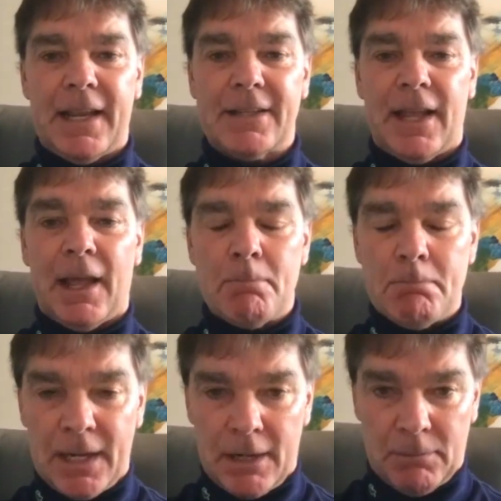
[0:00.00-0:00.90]
a
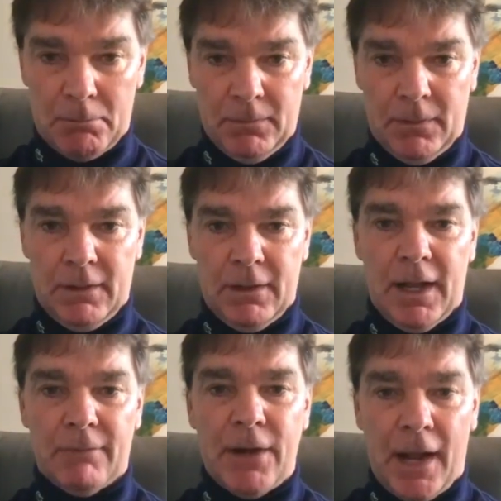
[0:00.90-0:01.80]
minimum
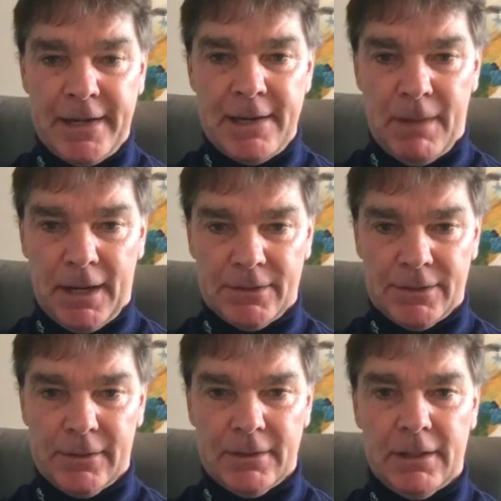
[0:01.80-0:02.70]
of 90
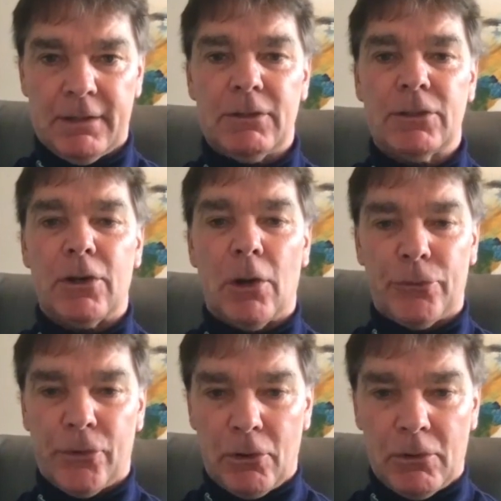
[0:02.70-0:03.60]
minutes to go
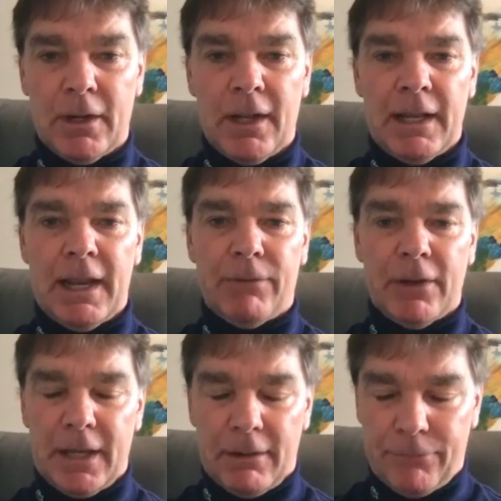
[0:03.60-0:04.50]
through.
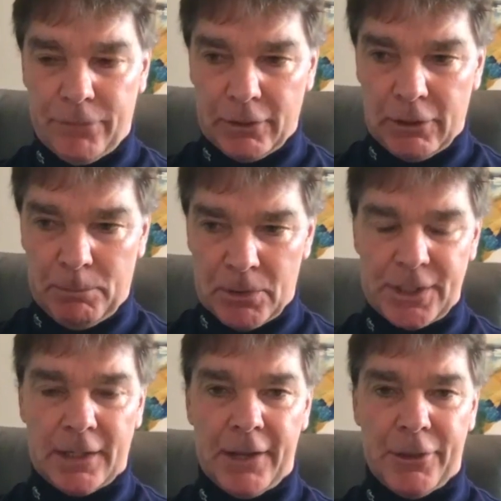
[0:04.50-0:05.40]
If the
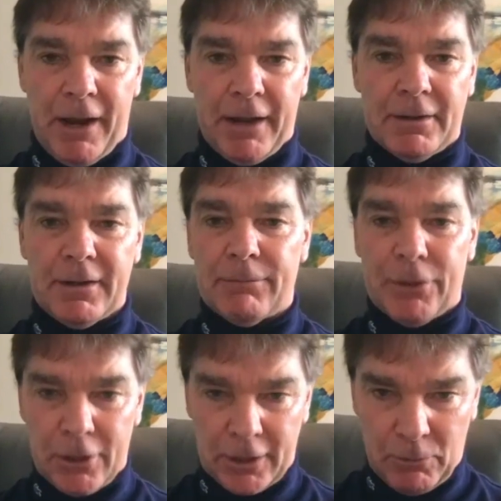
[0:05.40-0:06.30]
person on the other end, if
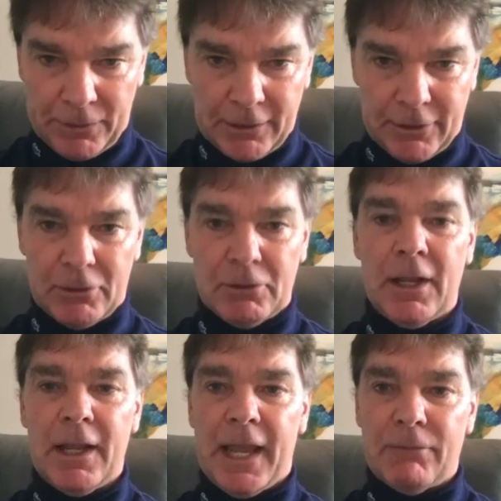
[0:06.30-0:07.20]
they're good at what they do,
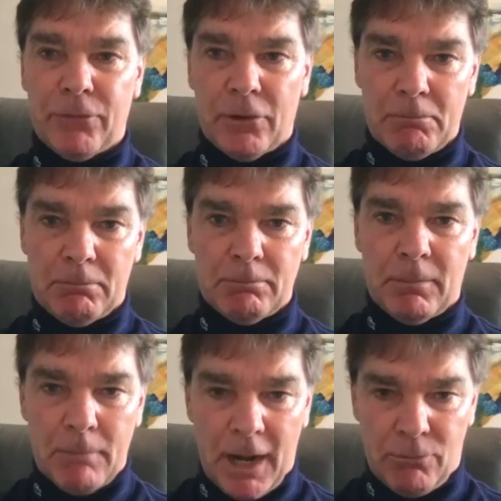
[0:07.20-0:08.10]
and for
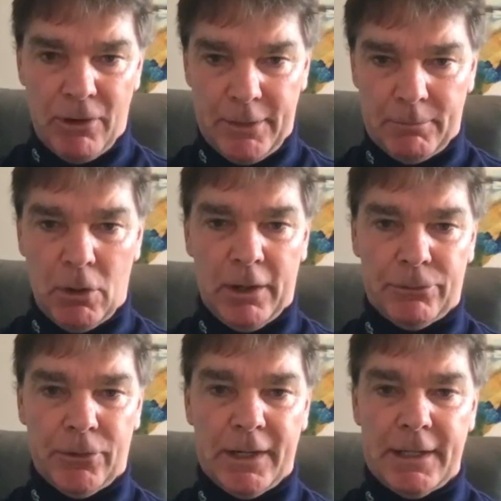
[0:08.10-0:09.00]
my rhythm going
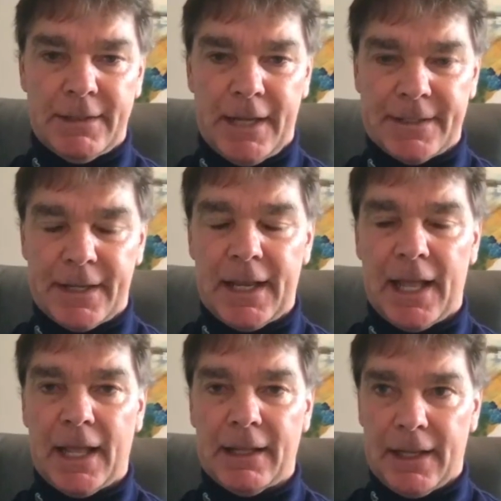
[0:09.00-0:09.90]
through it, it takes
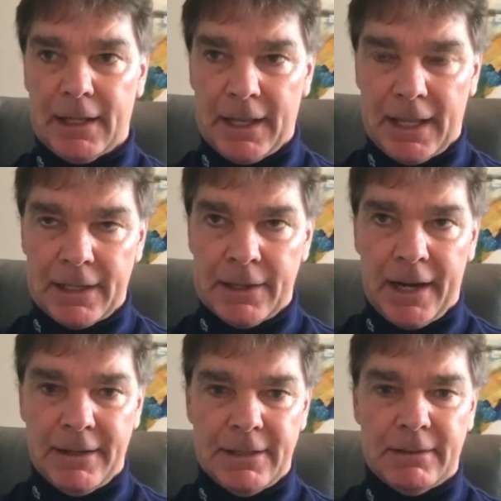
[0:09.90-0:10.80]

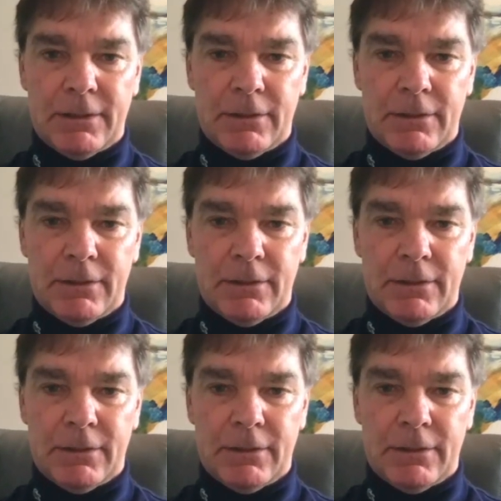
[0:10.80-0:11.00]
90